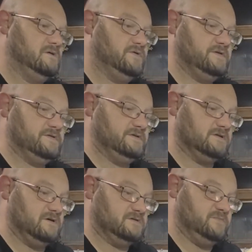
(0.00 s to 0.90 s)
So he's
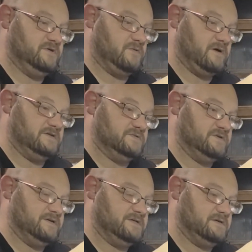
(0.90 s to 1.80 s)
lost a bit around his
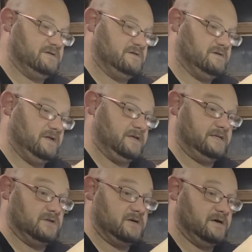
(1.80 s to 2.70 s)
waist. He's
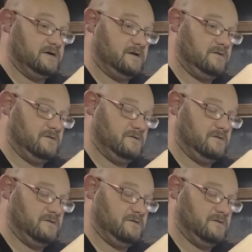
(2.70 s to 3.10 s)
looking good.